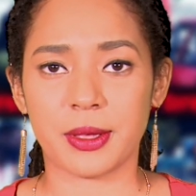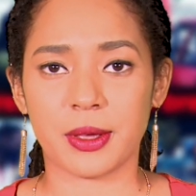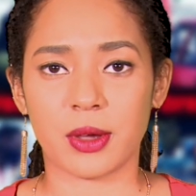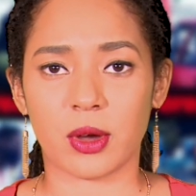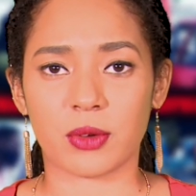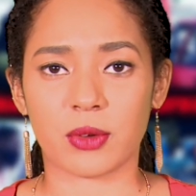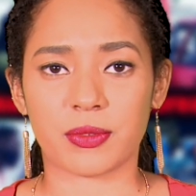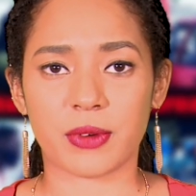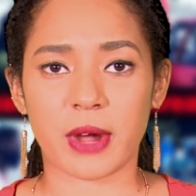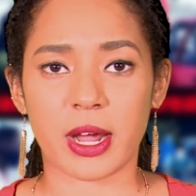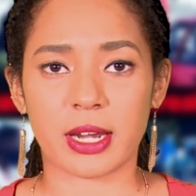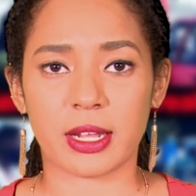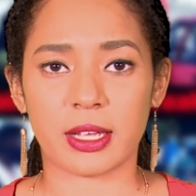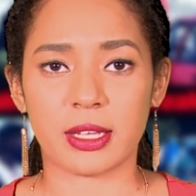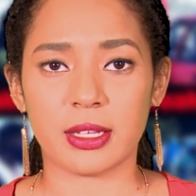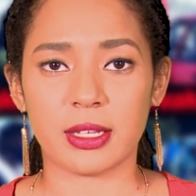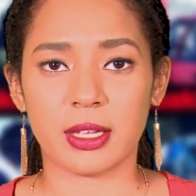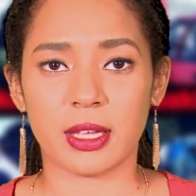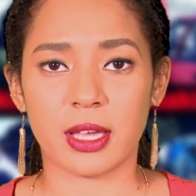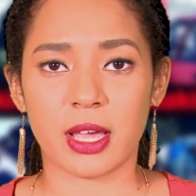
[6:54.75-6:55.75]
On
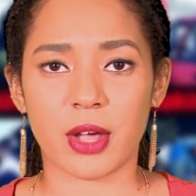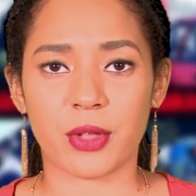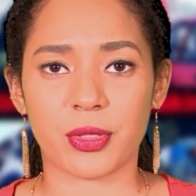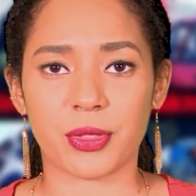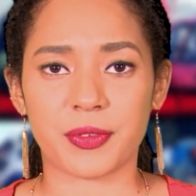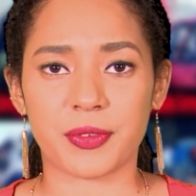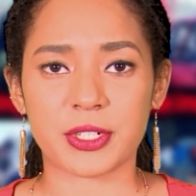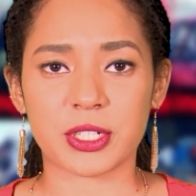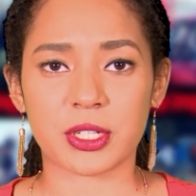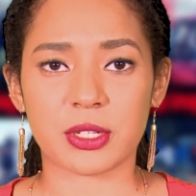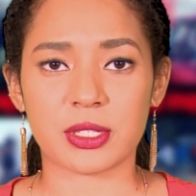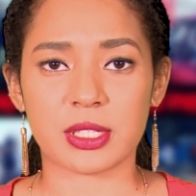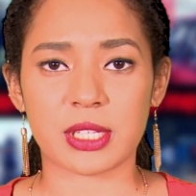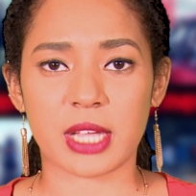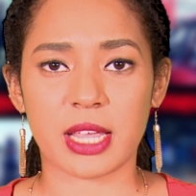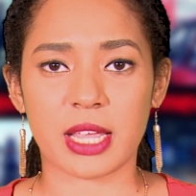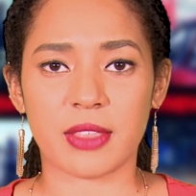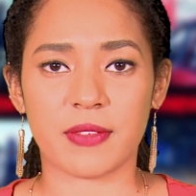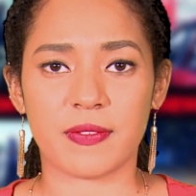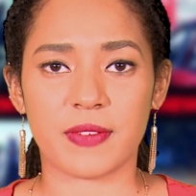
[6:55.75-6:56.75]
Friday, health officials
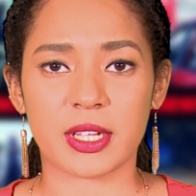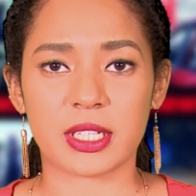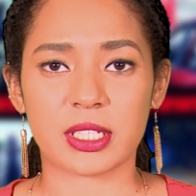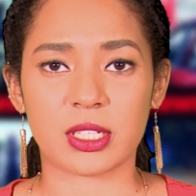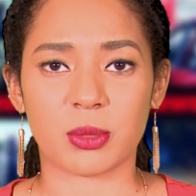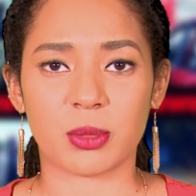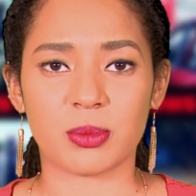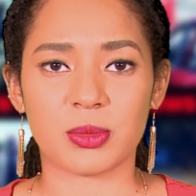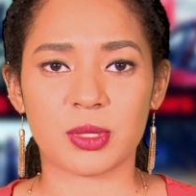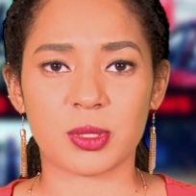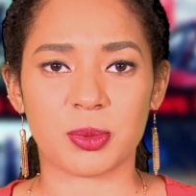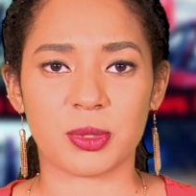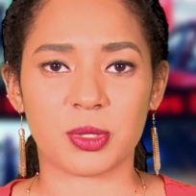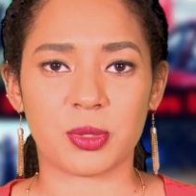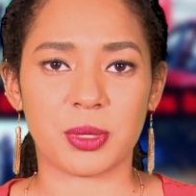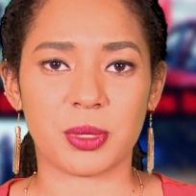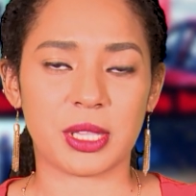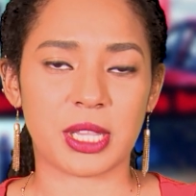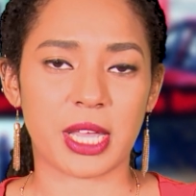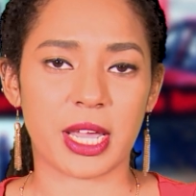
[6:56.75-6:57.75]
say the victims
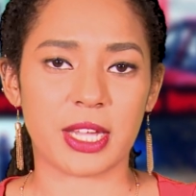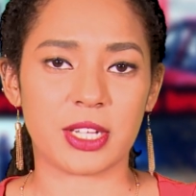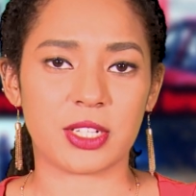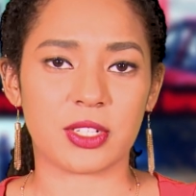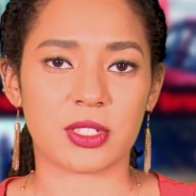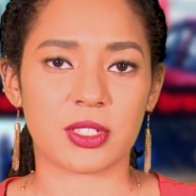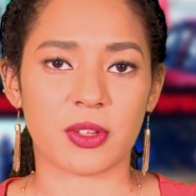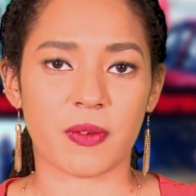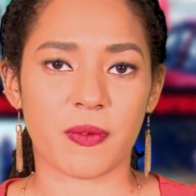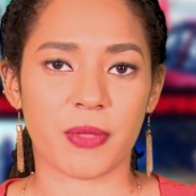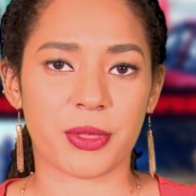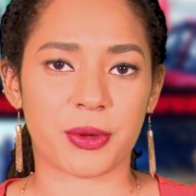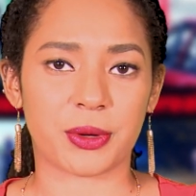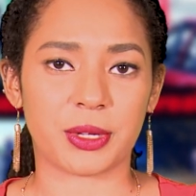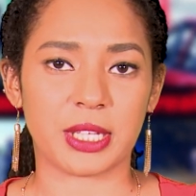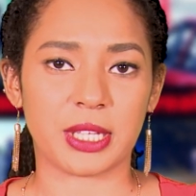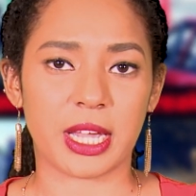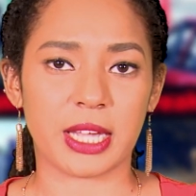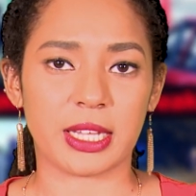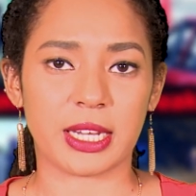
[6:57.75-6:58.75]
between the ages of
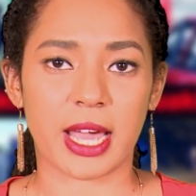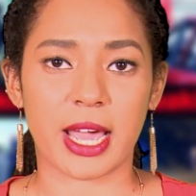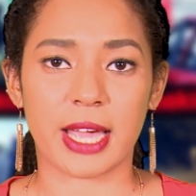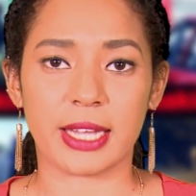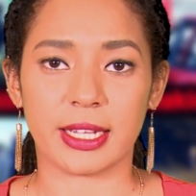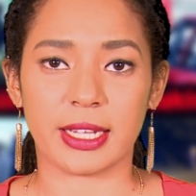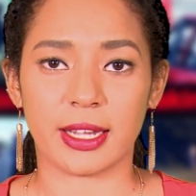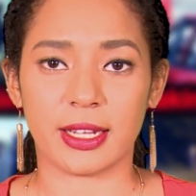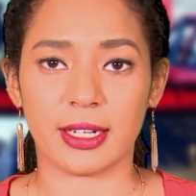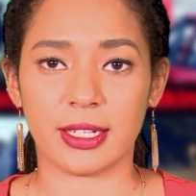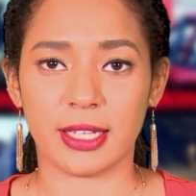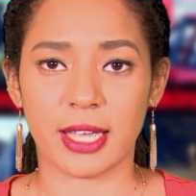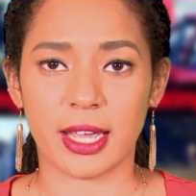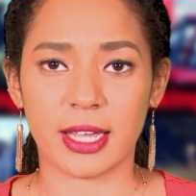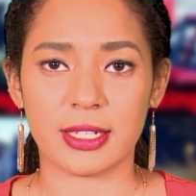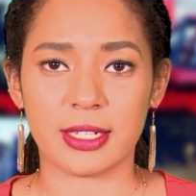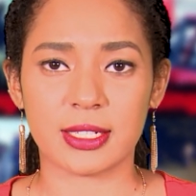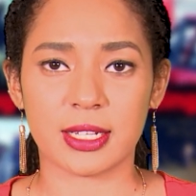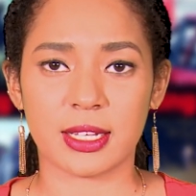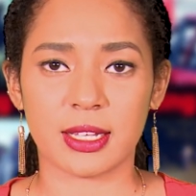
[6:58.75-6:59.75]
38 and
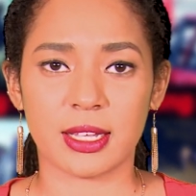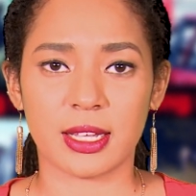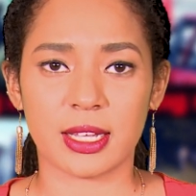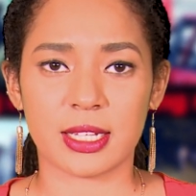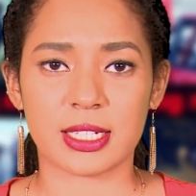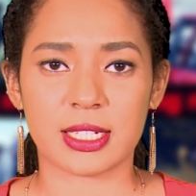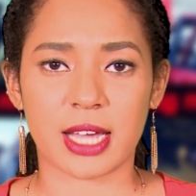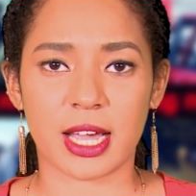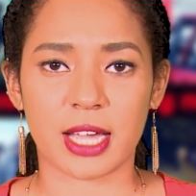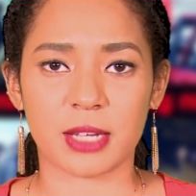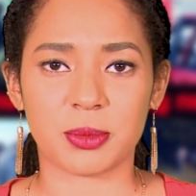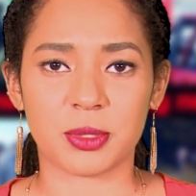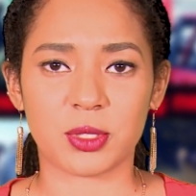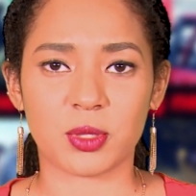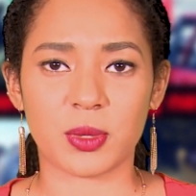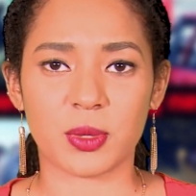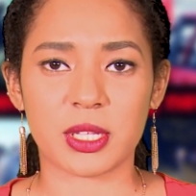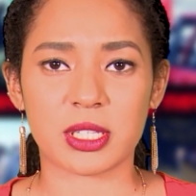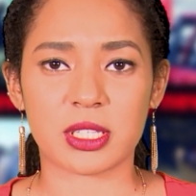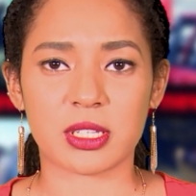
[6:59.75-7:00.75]
88 died
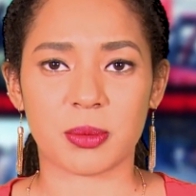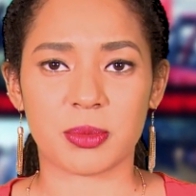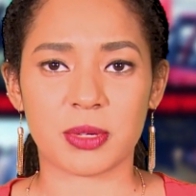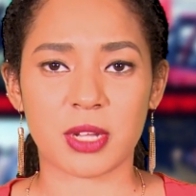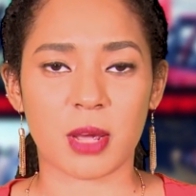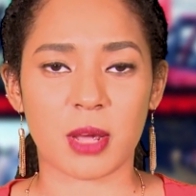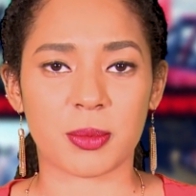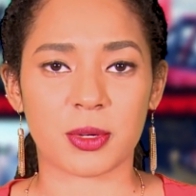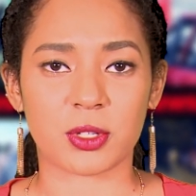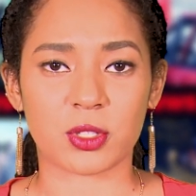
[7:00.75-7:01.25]
between September